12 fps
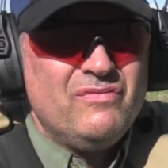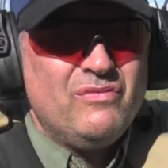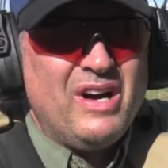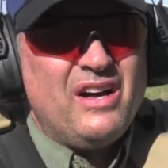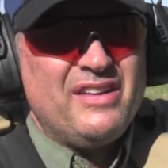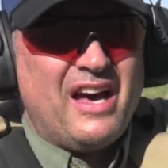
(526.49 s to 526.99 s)

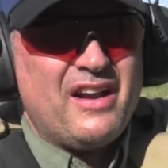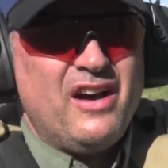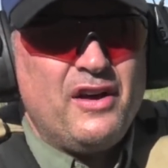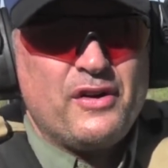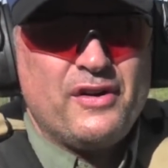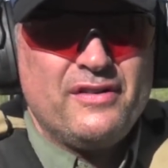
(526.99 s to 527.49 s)
Well, not
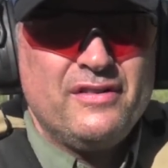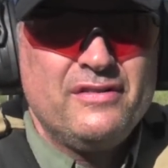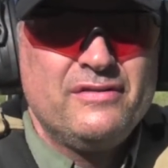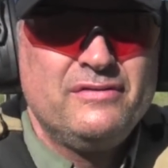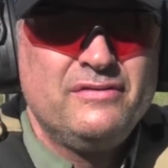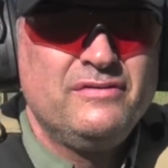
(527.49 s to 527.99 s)
100.
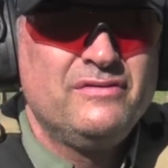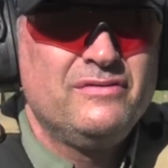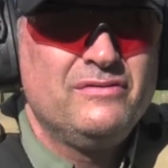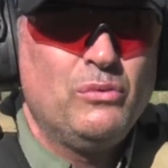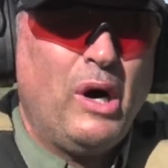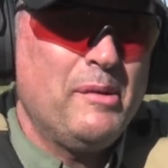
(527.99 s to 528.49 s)

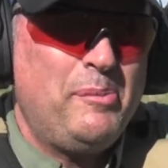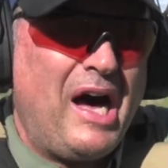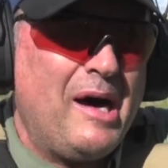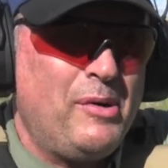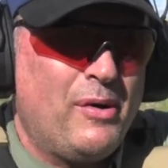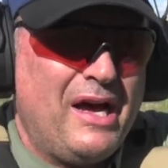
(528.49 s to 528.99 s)
1
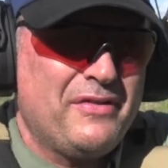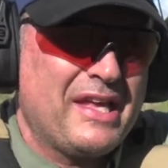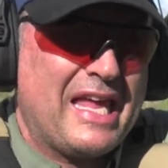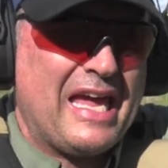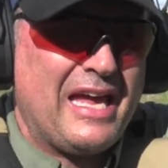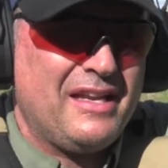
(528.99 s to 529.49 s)
bobble out the
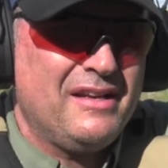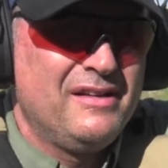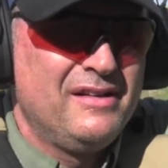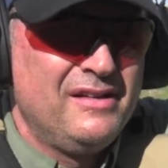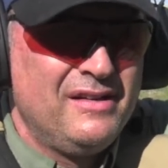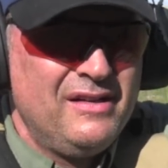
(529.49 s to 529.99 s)
gate.
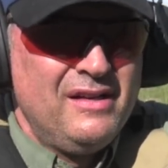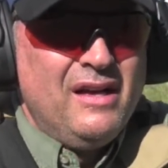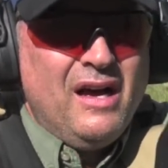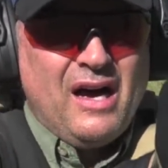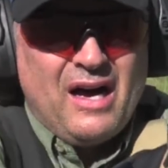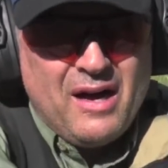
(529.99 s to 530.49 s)

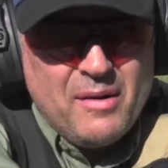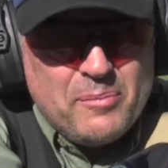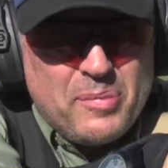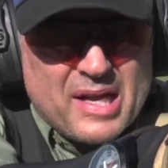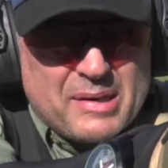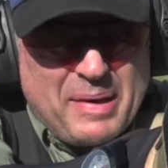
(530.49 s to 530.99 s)

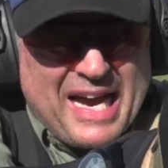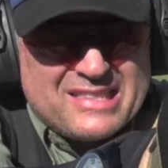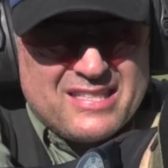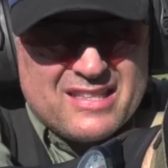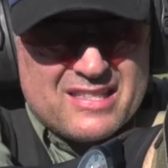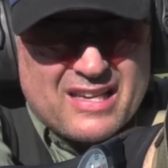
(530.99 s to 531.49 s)
But back
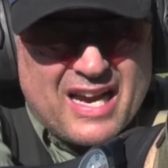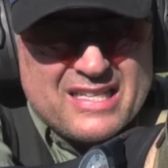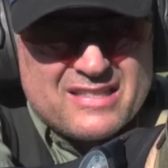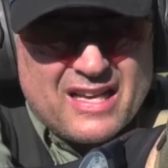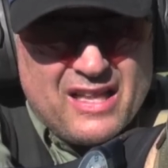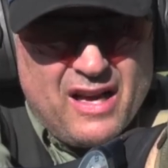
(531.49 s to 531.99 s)
to the
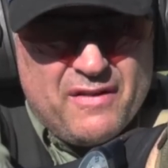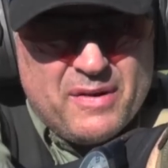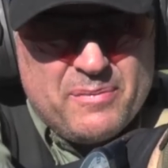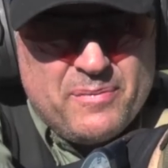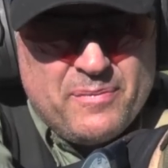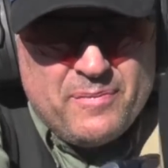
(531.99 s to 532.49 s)
sights, I love
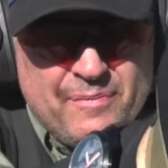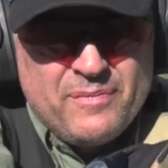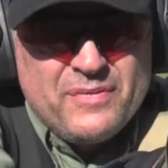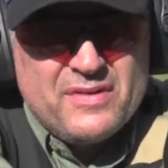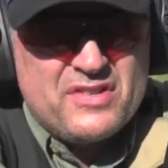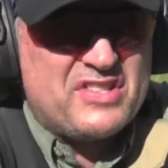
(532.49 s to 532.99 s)
them.
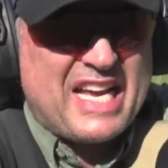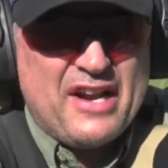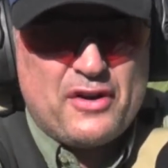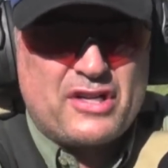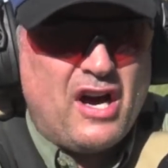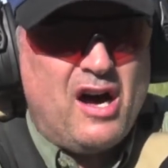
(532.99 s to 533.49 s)

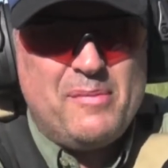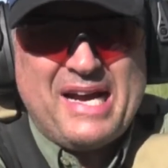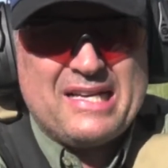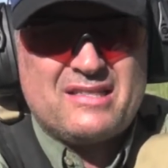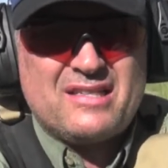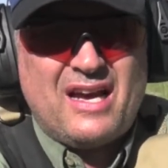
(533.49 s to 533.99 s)
Standard
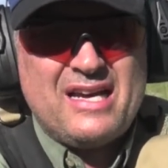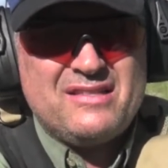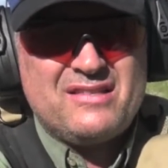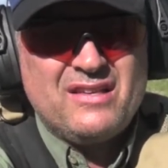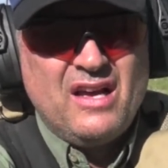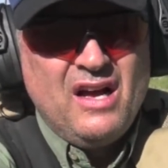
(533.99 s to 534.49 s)
combat
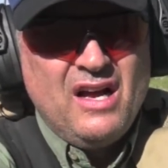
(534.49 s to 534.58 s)
sights,